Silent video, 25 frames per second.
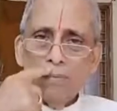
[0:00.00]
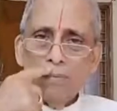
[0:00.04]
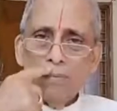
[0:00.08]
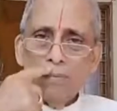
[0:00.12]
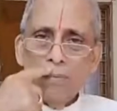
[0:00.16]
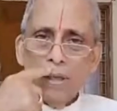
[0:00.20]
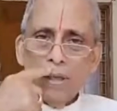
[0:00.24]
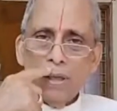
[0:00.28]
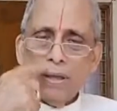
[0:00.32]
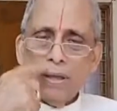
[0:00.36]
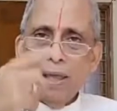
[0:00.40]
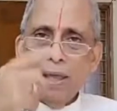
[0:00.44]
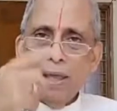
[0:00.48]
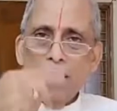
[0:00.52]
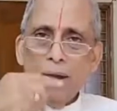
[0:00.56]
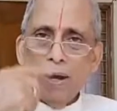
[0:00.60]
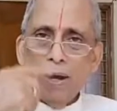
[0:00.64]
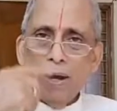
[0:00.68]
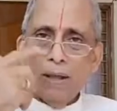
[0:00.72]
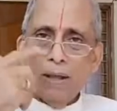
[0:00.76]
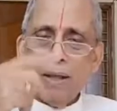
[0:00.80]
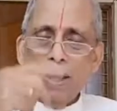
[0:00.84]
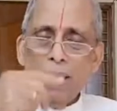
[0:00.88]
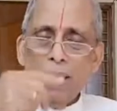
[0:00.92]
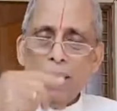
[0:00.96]
Again
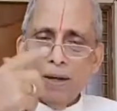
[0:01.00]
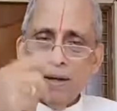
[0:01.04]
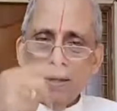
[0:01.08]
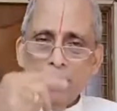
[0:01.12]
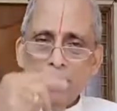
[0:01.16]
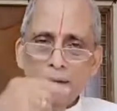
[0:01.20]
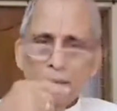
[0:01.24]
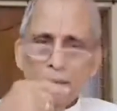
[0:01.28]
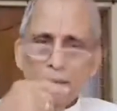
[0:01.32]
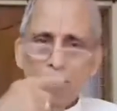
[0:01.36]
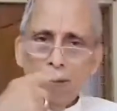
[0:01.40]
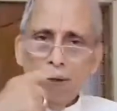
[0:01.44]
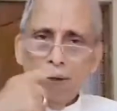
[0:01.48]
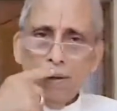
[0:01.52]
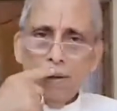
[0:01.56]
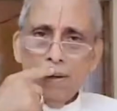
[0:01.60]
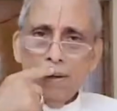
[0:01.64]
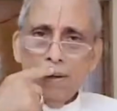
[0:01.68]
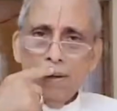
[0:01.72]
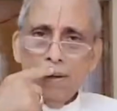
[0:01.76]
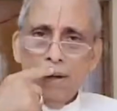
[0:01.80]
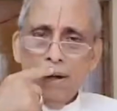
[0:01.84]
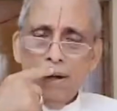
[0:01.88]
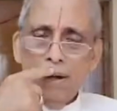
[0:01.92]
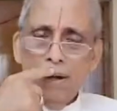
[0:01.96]
and again
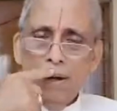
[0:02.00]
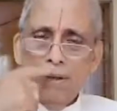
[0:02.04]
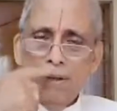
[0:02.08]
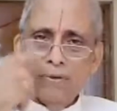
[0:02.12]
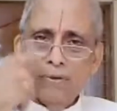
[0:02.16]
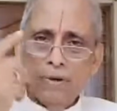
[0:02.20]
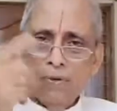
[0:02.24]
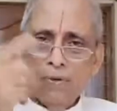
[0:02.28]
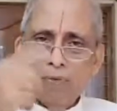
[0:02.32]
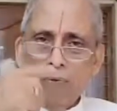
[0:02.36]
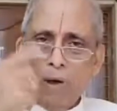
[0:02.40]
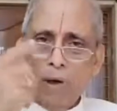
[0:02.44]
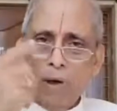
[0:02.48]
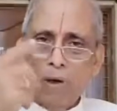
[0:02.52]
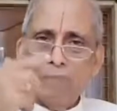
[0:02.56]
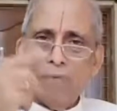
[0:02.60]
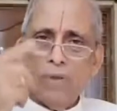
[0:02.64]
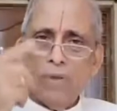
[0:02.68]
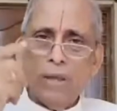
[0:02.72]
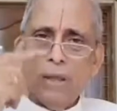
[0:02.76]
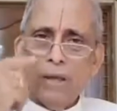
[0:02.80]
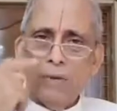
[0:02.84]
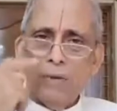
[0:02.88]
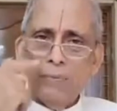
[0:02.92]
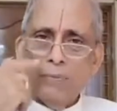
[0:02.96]
it is
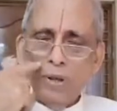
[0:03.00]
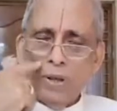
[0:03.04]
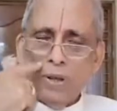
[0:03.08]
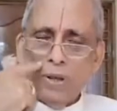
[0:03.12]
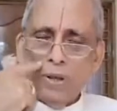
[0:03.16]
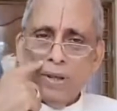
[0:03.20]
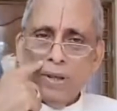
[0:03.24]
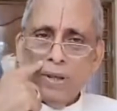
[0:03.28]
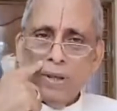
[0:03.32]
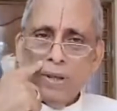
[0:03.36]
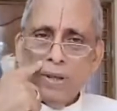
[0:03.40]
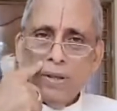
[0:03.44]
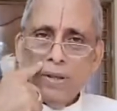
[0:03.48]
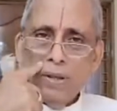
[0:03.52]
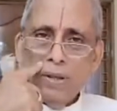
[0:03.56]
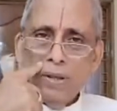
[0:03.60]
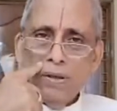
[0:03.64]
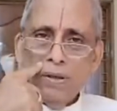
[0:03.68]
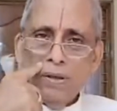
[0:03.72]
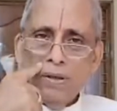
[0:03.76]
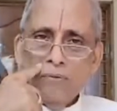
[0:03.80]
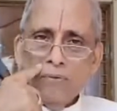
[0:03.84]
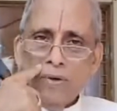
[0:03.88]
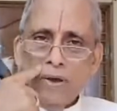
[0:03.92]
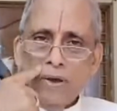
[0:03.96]
revolving in me.
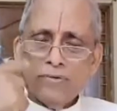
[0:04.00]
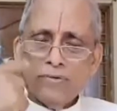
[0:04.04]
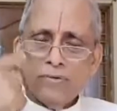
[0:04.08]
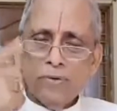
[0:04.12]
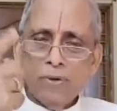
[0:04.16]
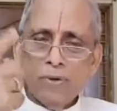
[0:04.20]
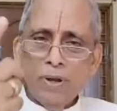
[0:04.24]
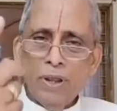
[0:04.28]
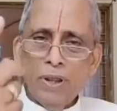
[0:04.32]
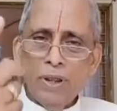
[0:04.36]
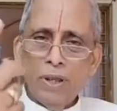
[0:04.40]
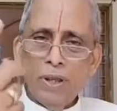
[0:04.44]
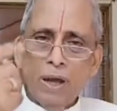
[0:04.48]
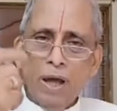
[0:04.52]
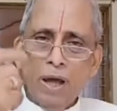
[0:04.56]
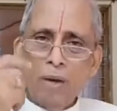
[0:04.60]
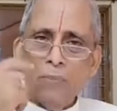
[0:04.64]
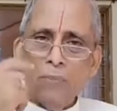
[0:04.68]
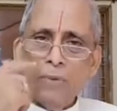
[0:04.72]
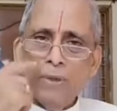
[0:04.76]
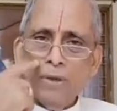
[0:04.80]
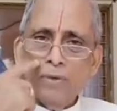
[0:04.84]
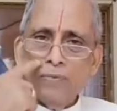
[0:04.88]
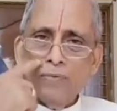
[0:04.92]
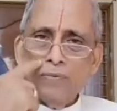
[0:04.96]
Why should he call
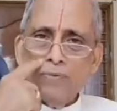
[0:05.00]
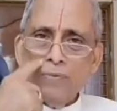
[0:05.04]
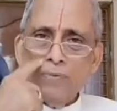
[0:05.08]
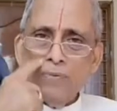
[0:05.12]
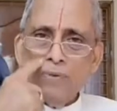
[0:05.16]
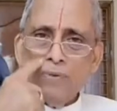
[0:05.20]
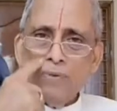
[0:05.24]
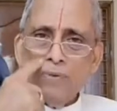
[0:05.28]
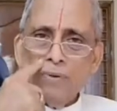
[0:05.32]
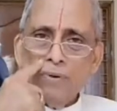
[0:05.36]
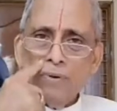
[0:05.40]
me a fool?